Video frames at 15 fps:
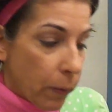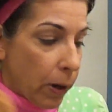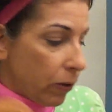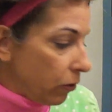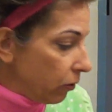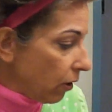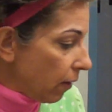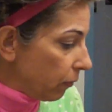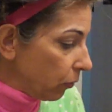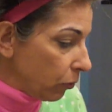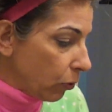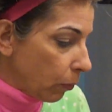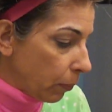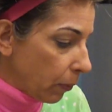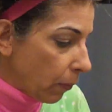it washes off with
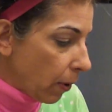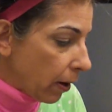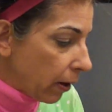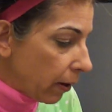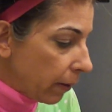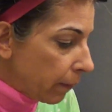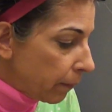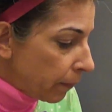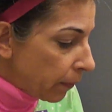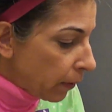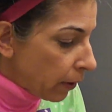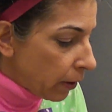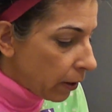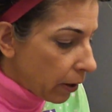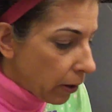soap and water.
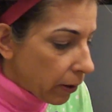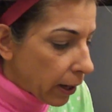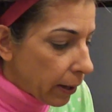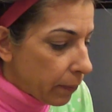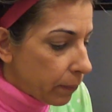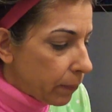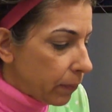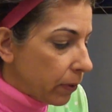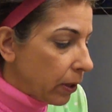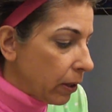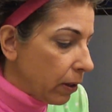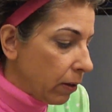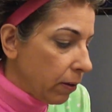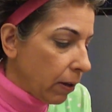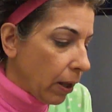Okay, let's get
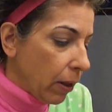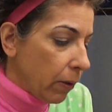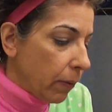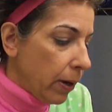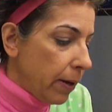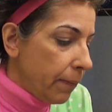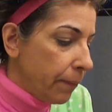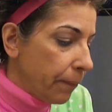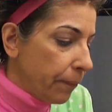this out of the way.